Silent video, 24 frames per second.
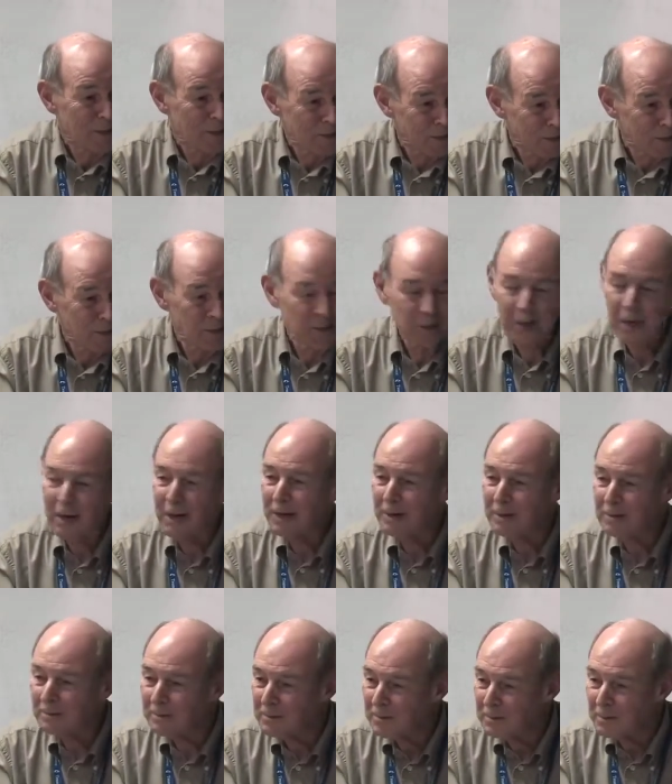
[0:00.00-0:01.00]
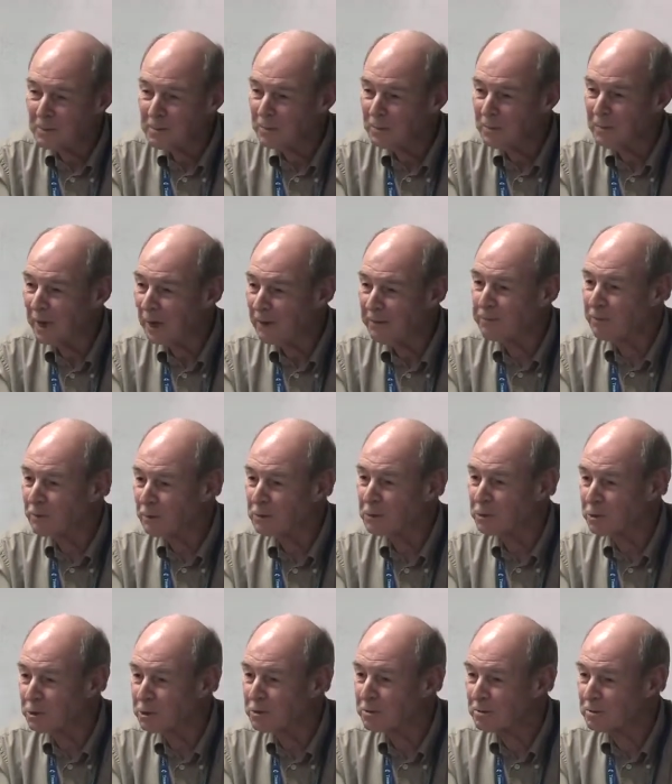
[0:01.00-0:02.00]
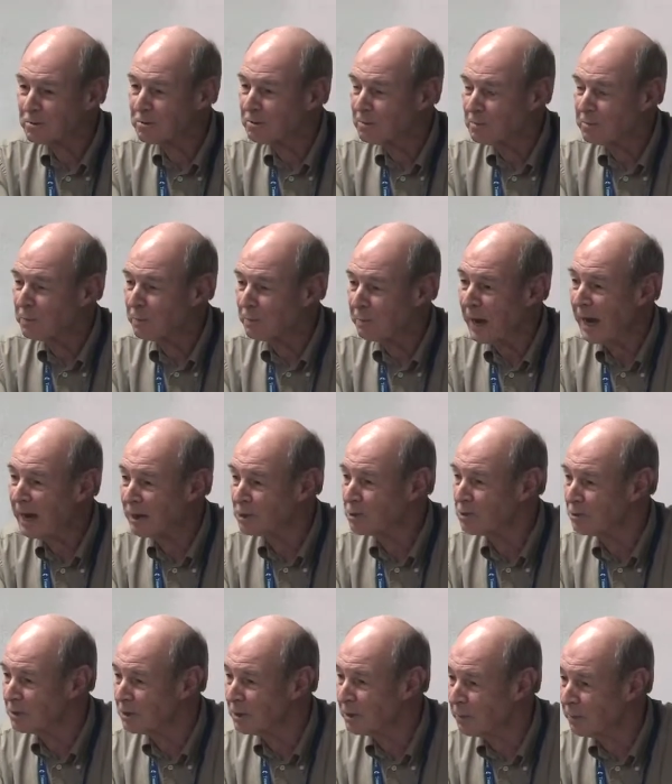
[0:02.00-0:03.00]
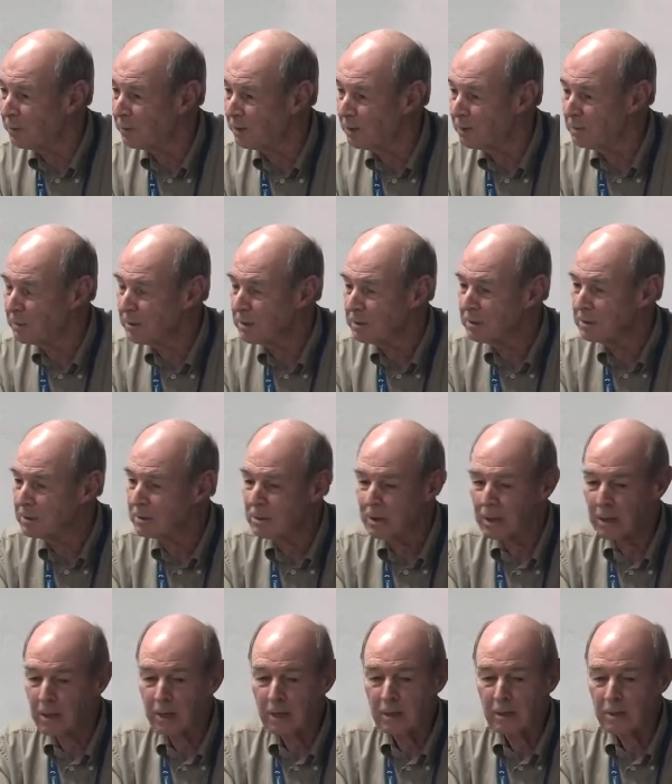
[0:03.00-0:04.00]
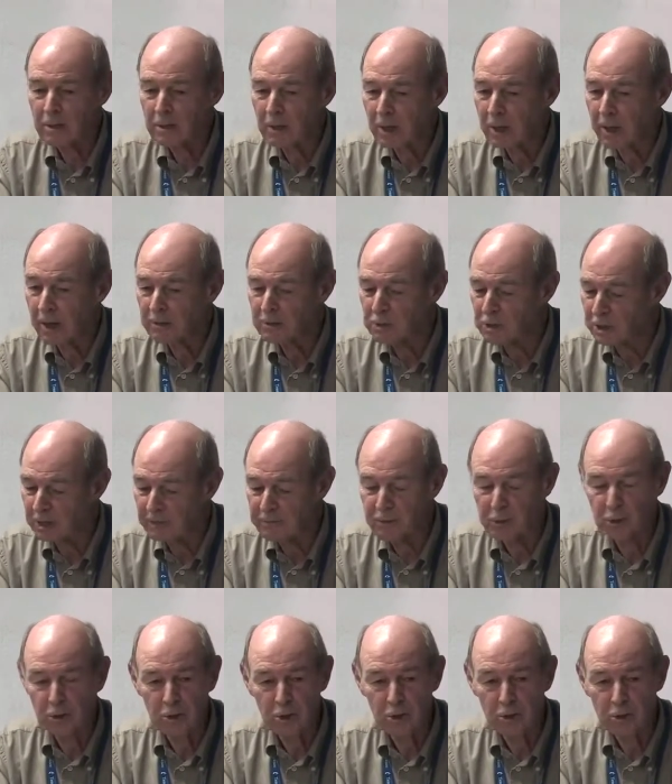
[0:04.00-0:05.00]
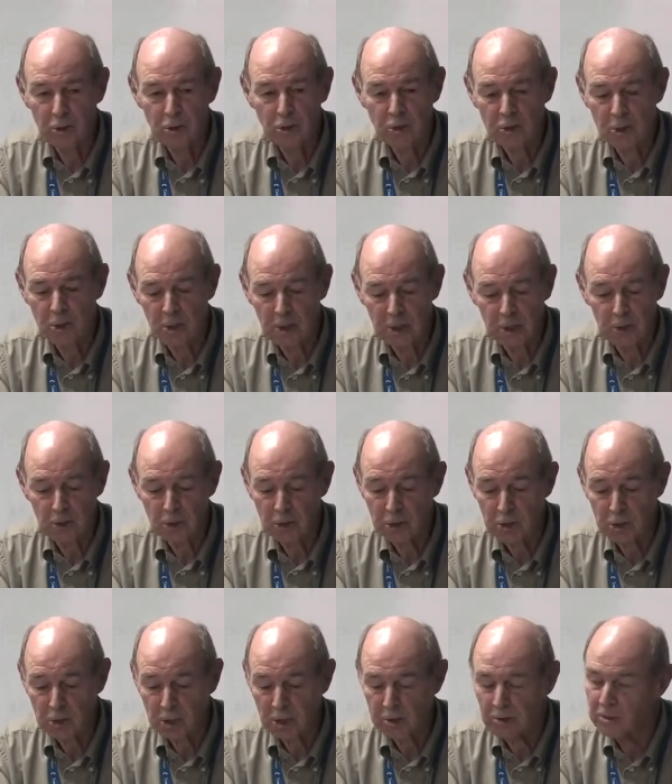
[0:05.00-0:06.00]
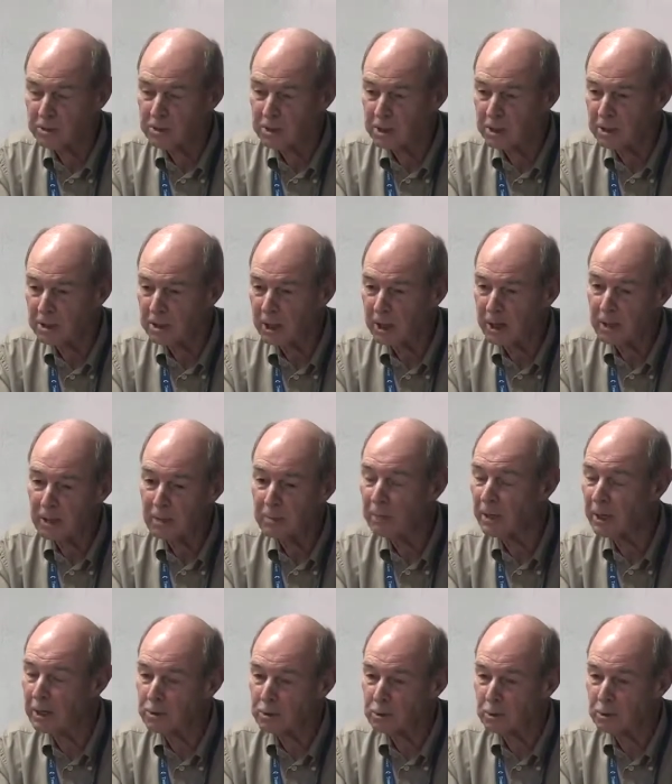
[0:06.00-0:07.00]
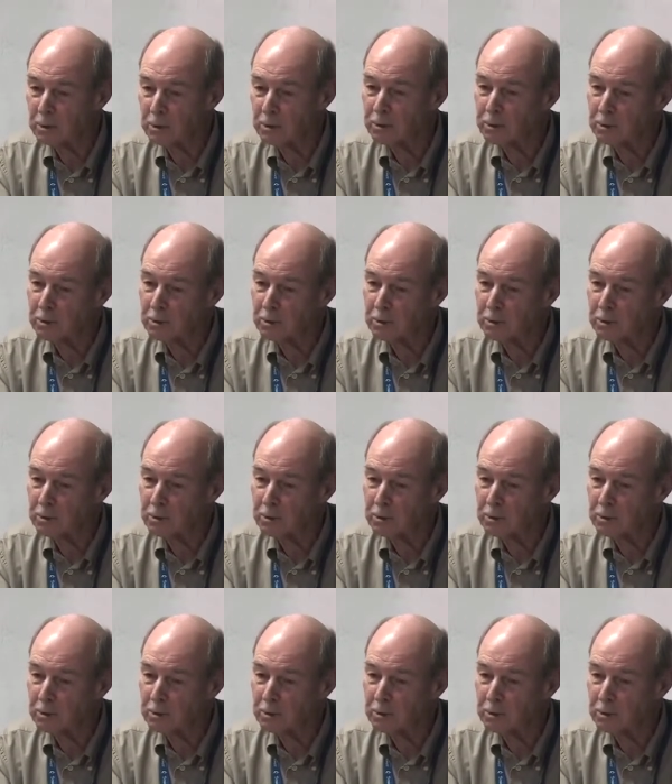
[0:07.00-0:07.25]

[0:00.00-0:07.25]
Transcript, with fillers: you know, uh, my first pastoral appointment uh, had seven churches in the hills of southern Indiana. My total